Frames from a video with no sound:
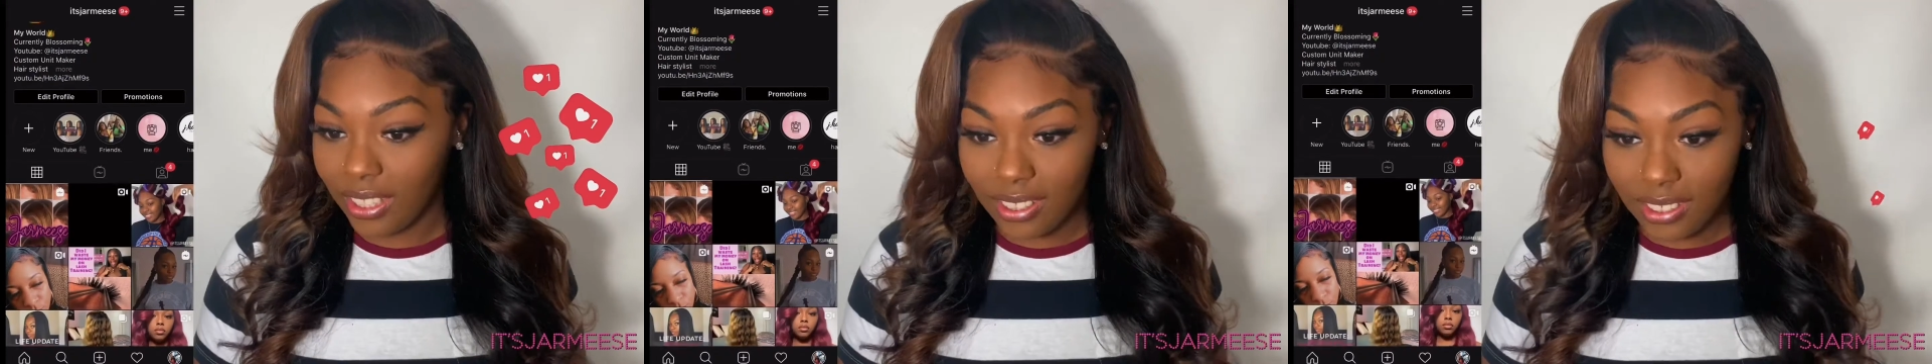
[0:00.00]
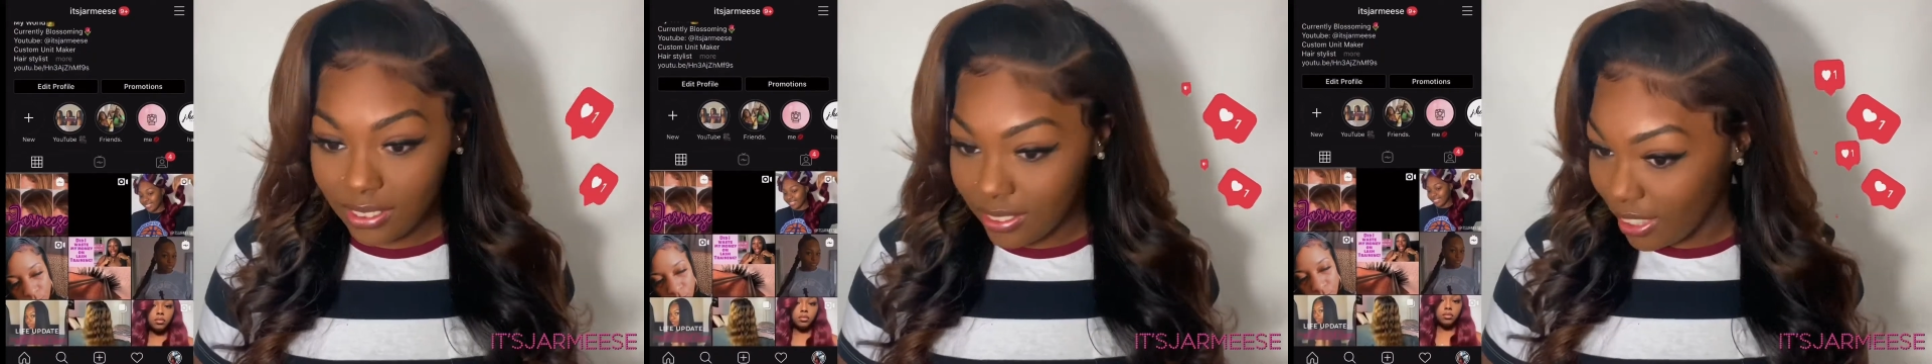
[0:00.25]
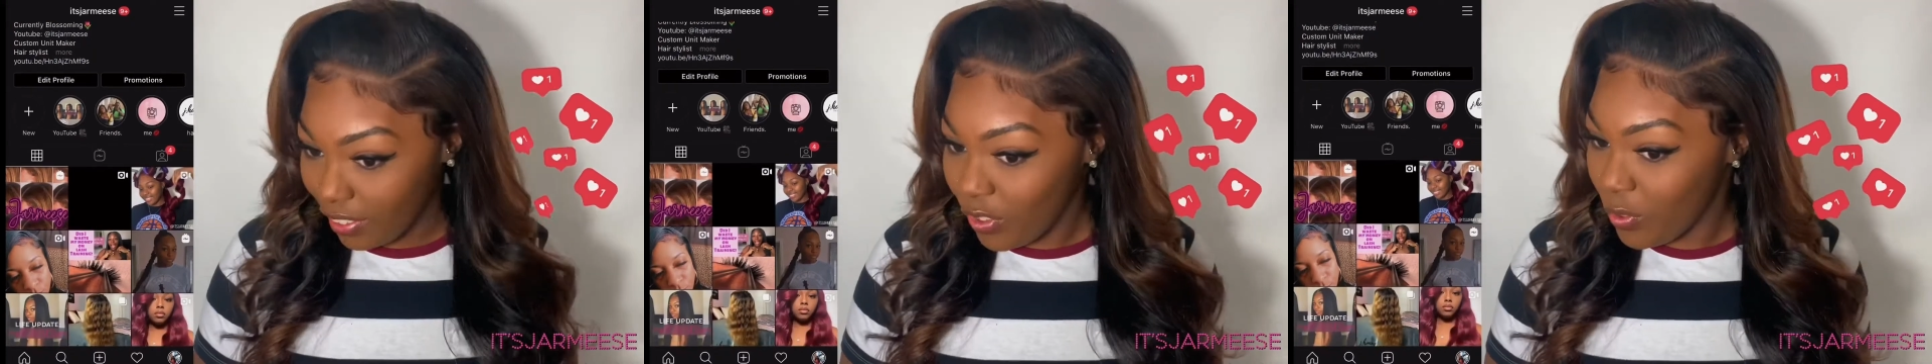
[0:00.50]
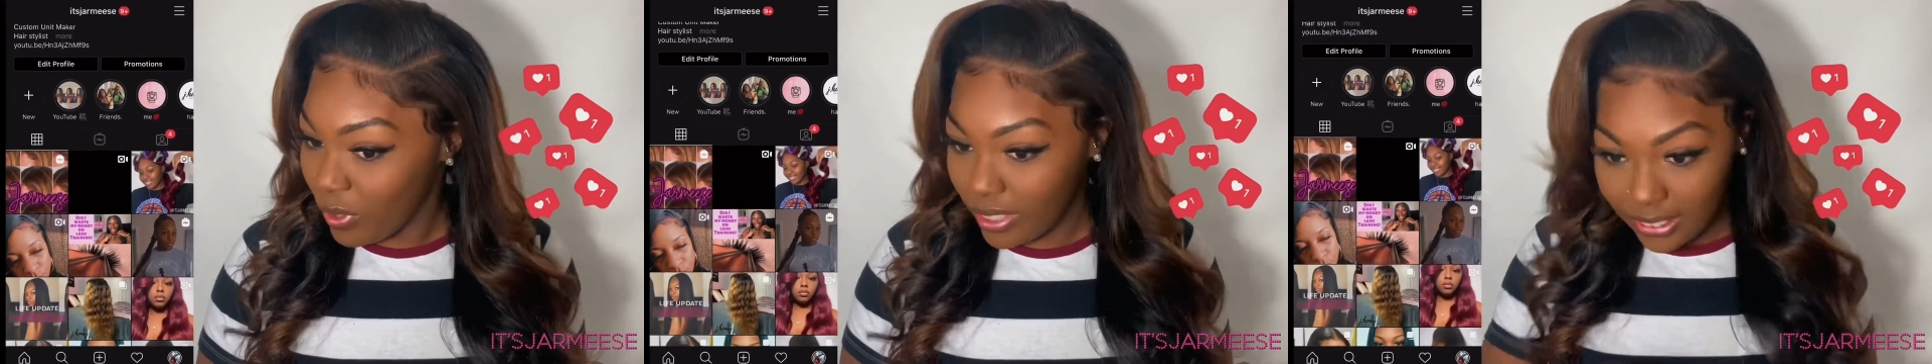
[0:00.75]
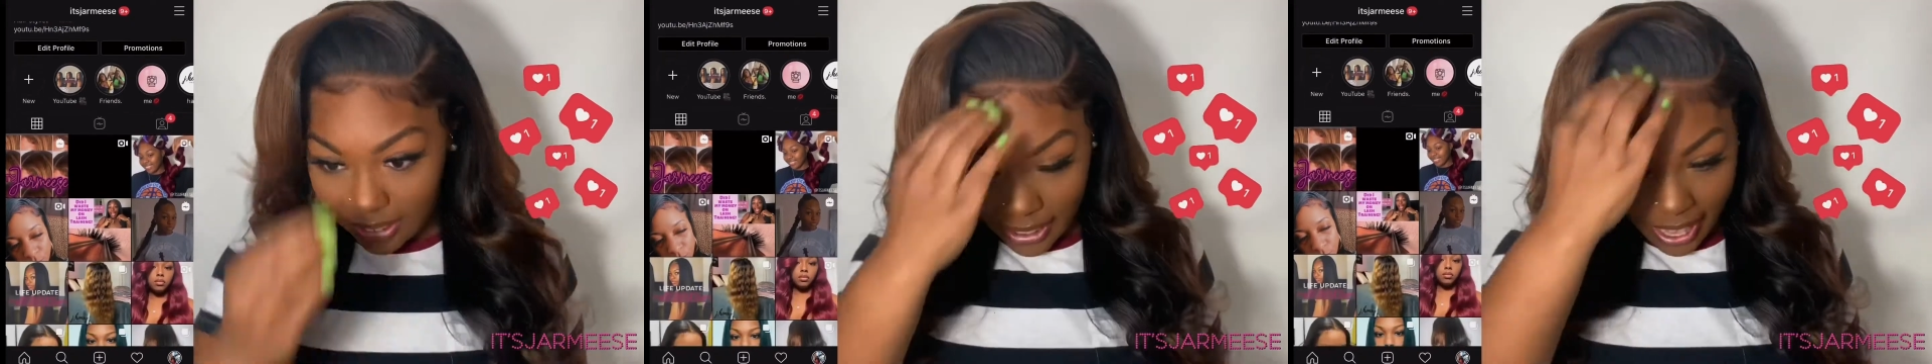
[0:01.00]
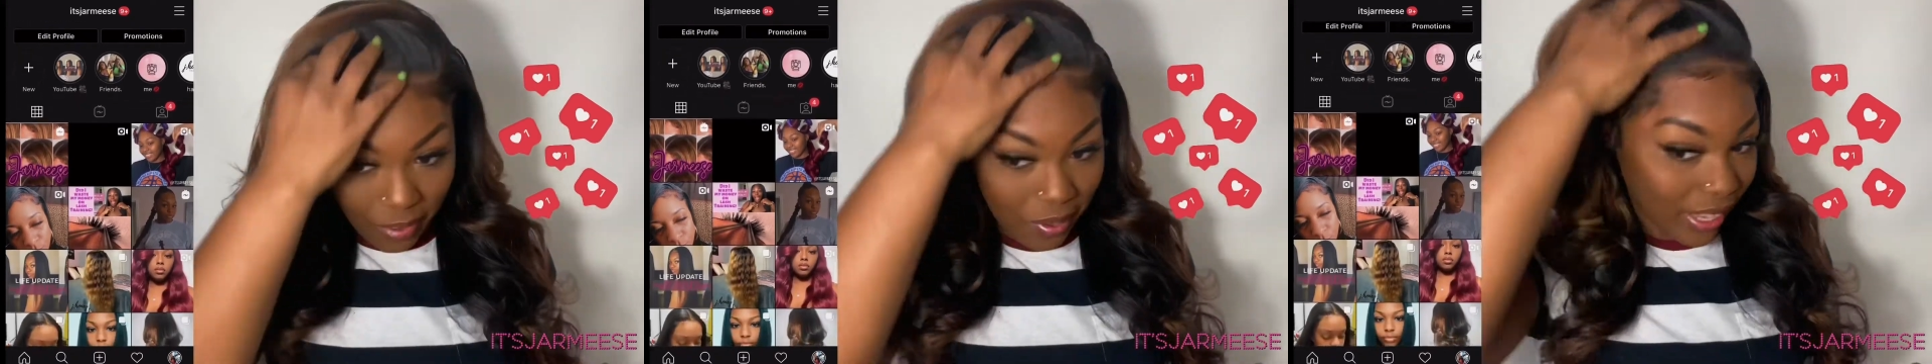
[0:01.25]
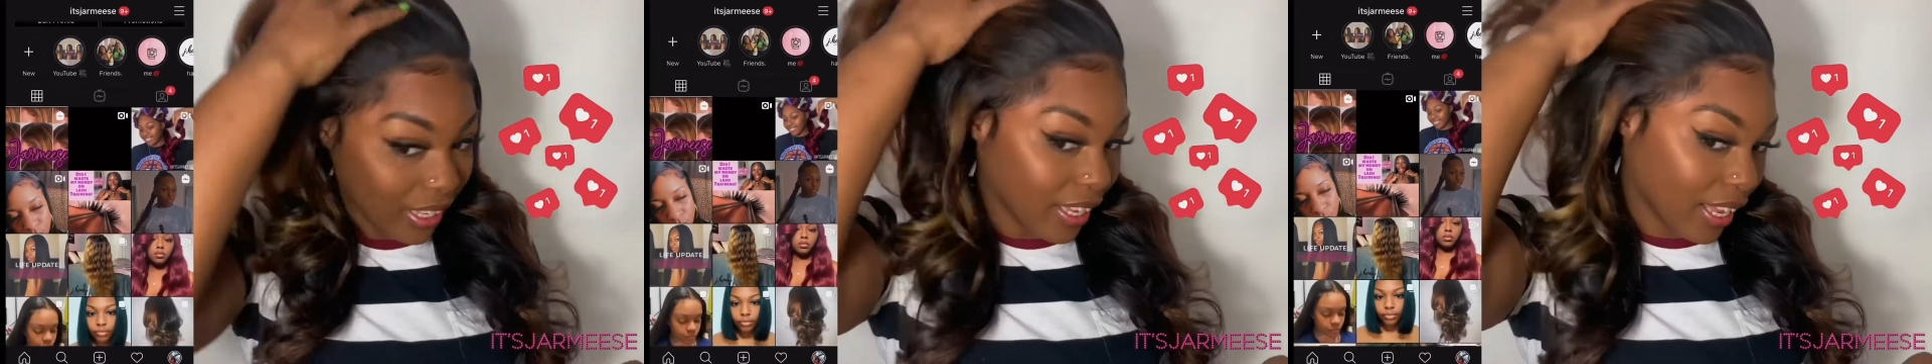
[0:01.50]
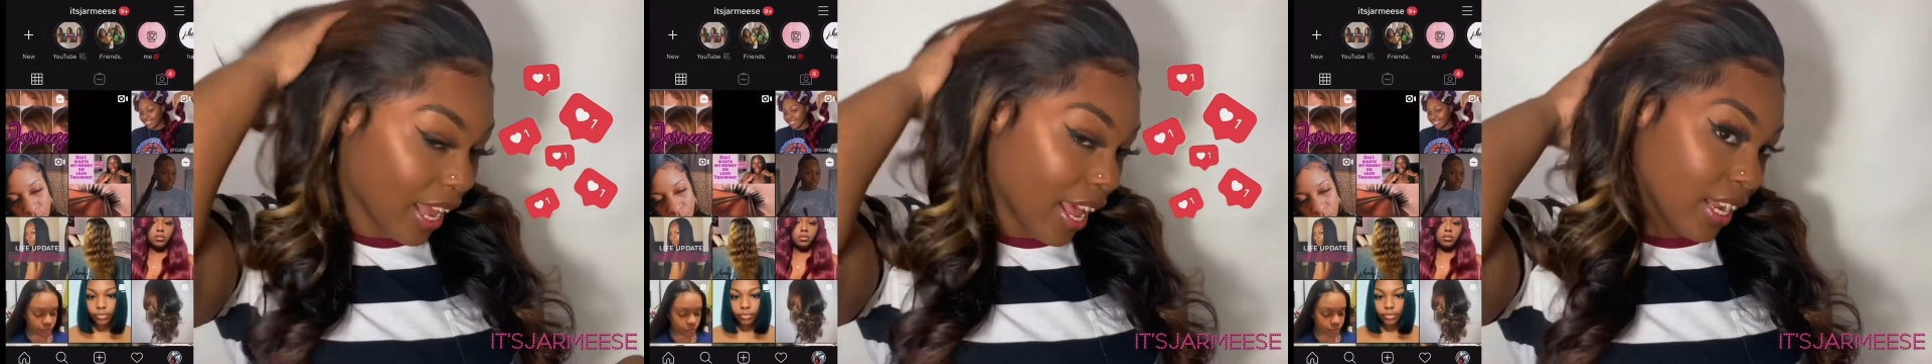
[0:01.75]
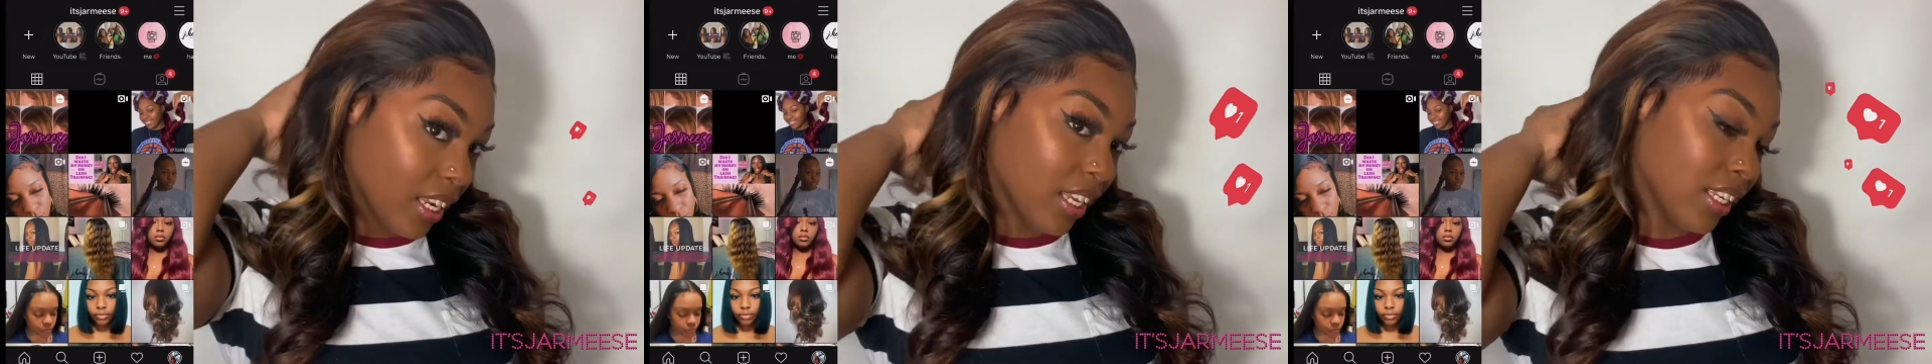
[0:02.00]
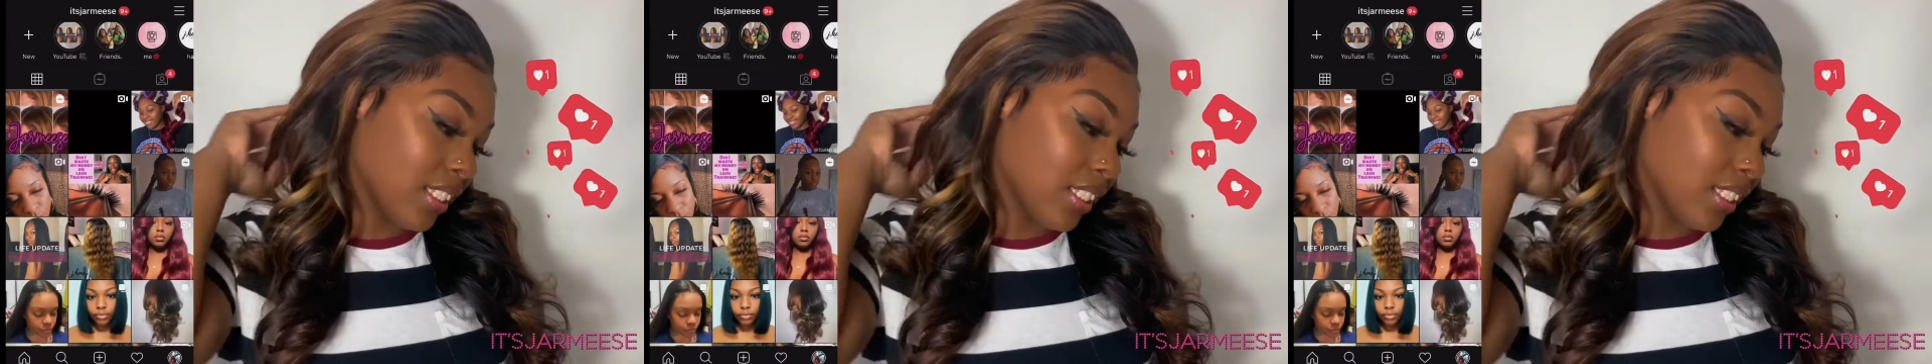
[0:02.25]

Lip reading: look, if you want to see how I got it,